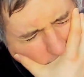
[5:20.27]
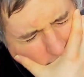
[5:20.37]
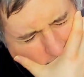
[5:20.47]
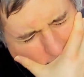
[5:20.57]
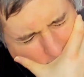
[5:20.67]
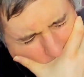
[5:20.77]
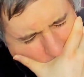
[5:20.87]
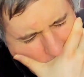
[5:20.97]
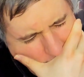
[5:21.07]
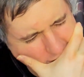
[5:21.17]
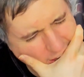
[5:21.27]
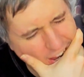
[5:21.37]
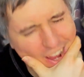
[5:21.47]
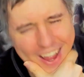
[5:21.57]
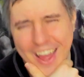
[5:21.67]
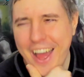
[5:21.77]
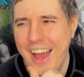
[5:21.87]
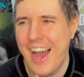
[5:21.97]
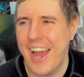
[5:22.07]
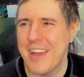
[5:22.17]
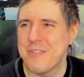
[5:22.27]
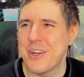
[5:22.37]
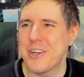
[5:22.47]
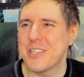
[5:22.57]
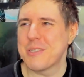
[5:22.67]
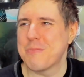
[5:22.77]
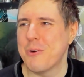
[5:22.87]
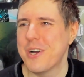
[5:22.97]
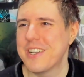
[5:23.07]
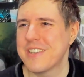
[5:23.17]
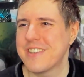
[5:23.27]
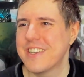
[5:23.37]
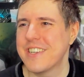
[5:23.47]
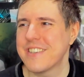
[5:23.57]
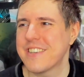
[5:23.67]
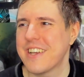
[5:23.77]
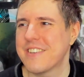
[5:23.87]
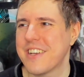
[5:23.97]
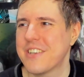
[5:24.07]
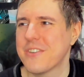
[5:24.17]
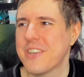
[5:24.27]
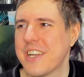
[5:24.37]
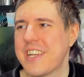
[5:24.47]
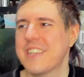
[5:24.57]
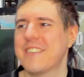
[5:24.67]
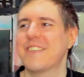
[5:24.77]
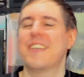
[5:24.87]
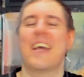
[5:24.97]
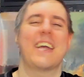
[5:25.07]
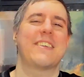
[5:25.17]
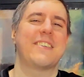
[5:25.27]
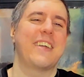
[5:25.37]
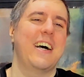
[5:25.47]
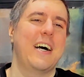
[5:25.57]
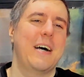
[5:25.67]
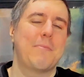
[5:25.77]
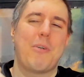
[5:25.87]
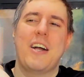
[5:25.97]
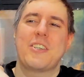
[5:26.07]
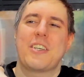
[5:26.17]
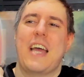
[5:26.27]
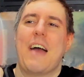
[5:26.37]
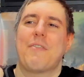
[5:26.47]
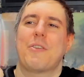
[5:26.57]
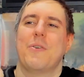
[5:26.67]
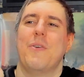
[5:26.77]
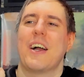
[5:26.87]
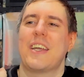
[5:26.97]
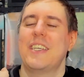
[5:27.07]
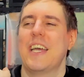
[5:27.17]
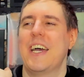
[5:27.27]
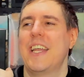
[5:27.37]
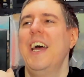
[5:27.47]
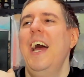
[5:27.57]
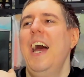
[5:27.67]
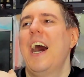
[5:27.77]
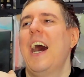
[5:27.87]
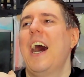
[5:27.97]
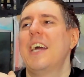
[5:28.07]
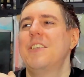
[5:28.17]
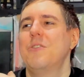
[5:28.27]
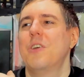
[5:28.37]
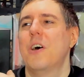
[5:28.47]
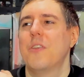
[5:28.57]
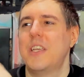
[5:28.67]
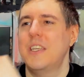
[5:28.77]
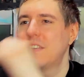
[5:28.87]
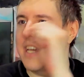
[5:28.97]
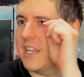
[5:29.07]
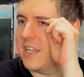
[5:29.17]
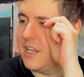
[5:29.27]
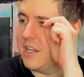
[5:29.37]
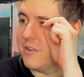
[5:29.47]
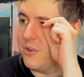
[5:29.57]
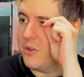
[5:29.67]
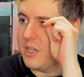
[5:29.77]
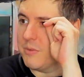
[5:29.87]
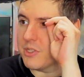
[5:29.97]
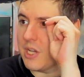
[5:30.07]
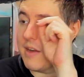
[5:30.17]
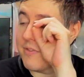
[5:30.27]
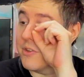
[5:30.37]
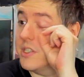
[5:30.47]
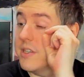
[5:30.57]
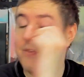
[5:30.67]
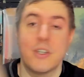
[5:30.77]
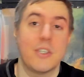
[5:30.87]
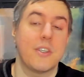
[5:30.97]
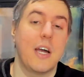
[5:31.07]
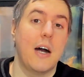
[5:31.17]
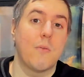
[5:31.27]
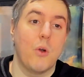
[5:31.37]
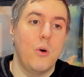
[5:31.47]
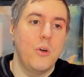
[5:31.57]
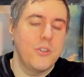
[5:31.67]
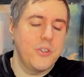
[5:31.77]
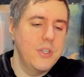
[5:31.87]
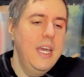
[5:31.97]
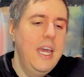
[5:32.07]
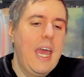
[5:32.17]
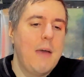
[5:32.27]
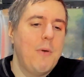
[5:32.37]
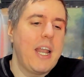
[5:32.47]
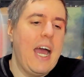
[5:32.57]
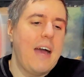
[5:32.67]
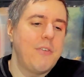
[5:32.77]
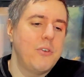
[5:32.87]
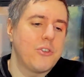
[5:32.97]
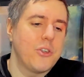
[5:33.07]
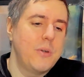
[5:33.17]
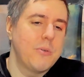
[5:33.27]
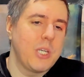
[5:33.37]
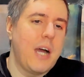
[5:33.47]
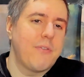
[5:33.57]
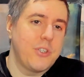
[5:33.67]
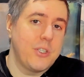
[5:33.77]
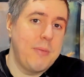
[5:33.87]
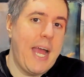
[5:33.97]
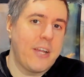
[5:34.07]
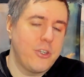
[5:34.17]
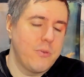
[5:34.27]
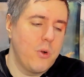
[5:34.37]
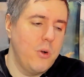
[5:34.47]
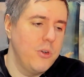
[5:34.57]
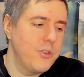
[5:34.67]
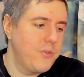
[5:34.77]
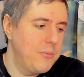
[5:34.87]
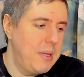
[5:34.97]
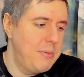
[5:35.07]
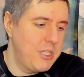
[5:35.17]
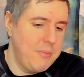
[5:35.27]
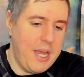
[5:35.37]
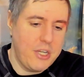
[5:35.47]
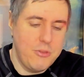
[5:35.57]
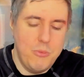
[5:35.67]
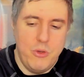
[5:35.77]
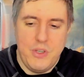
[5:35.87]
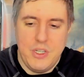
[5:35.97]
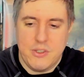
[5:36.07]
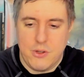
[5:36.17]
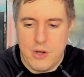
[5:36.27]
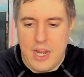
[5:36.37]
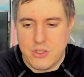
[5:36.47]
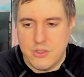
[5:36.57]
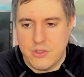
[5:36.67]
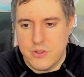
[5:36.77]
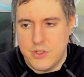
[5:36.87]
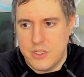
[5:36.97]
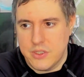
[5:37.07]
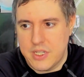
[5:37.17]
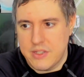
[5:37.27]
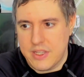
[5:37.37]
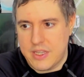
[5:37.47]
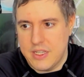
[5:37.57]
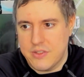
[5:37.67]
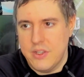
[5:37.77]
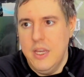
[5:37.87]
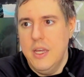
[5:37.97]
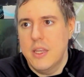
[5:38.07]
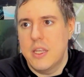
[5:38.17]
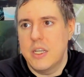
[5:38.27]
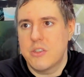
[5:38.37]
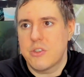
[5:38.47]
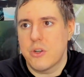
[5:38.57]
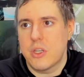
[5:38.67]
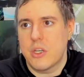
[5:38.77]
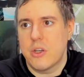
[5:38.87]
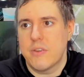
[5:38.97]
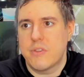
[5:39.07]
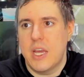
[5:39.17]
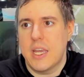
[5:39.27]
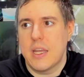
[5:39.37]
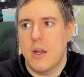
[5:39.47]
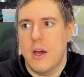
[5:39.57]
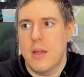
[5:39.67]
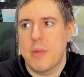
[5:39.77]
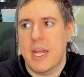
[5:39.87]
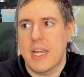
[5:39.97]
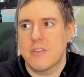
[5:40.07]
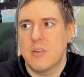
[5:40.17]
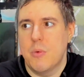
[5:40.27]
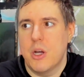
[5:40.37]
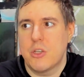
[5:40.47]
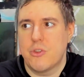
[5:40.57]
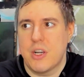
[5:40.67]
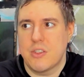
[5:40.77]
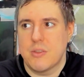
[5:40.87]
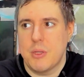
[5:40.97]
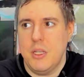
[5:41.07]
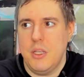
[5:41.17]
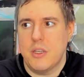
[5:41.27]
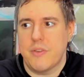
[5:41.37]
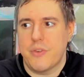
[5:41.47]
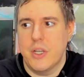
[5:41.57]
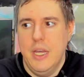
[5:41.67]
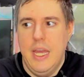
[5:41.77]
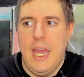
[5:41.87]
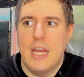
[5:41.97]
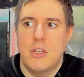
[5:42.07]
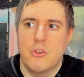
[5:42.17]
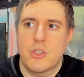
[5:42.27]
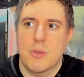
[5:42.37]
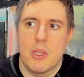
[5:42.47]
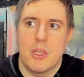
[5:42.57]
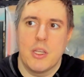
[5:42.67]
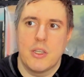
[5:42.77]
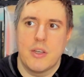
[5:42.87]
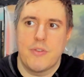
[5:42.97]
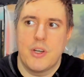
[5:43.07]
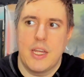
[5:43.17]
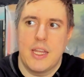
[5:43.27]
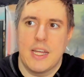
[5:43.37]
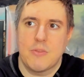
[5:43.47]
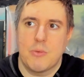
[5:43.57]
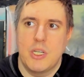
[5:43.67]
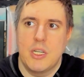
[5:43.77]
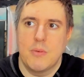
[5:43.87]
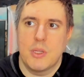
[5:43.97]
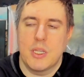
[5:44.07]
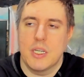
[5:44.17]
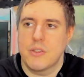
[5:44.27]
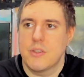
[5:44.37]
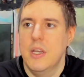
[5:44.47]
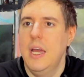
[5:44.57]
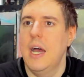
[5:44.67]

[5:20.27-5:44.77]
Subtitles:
I am very disappointed to see this as Andrew Lincoln's next project after The Walking Dead. I do know that he said in an interview that he was offered different roles and what have you. So he was offered some action roles for maybe some action movies or action series and things like this that he certainly could have taken on. But I guess he wanted to try something a little different and do something a little different. And that's what he did with this.